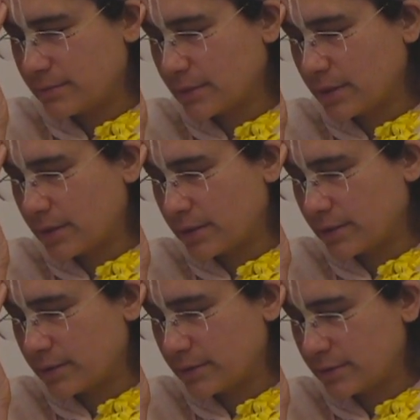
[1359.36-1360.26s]

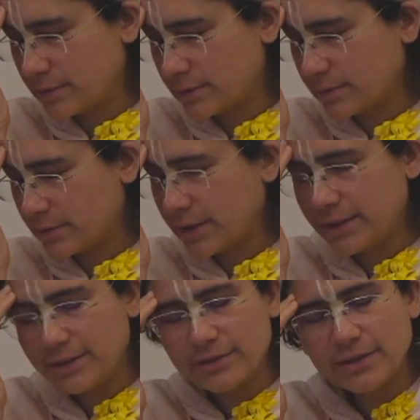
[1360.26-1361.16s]
I
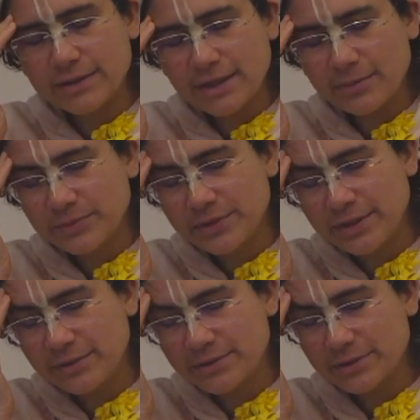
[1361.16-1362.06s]
think the example
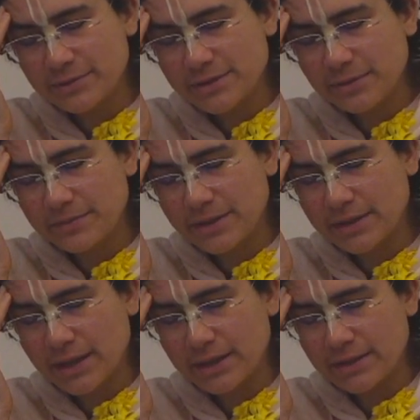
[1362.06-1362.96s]
he used, it was
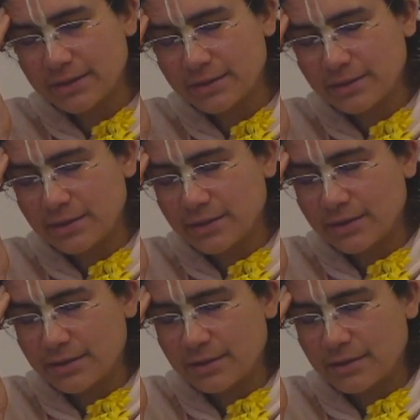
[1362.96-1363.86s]
something like
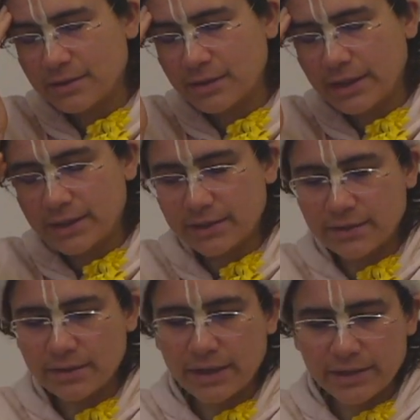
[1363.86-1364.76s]

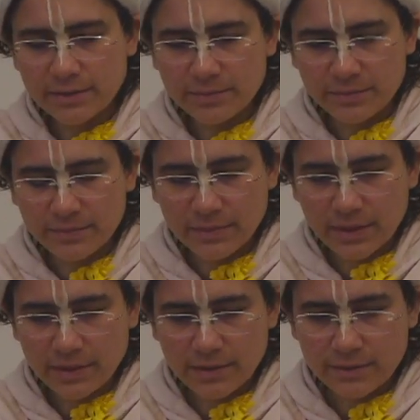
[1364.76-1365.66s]

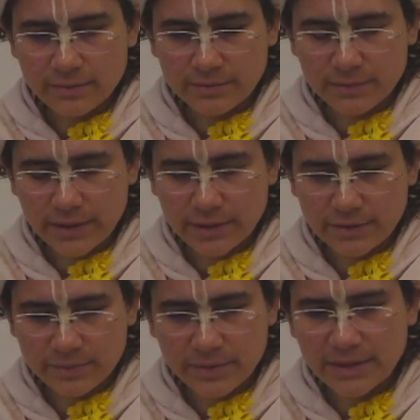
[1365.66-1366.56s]
a
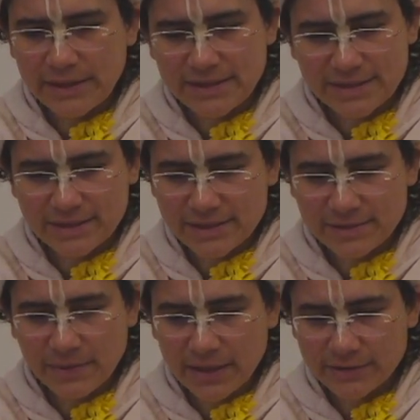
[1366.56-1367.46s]
police
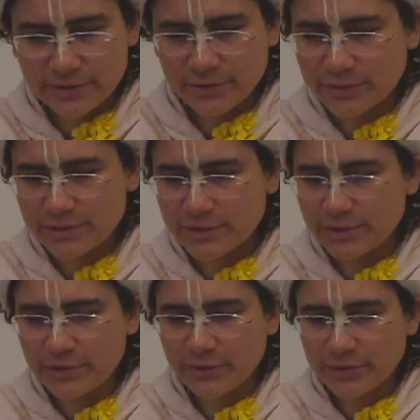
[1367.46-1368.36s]
inspector or a
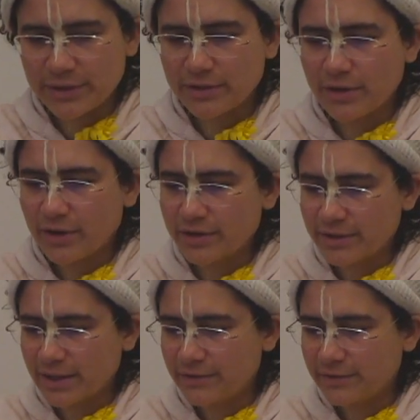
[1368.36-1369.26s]
security
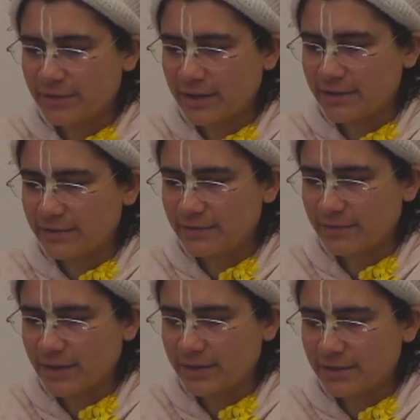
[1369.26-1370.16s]
guard at
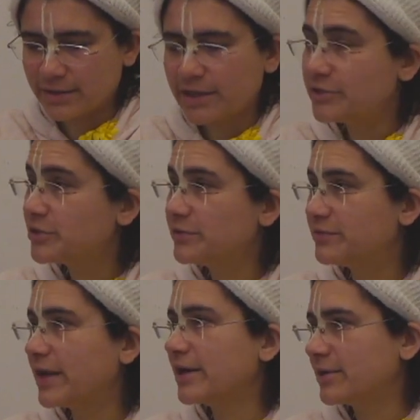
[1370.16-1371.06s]
a country
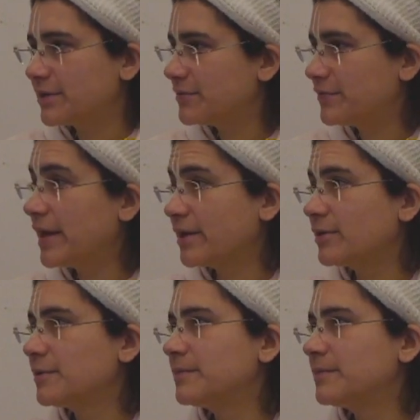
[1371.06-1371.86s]
fair, at a fair.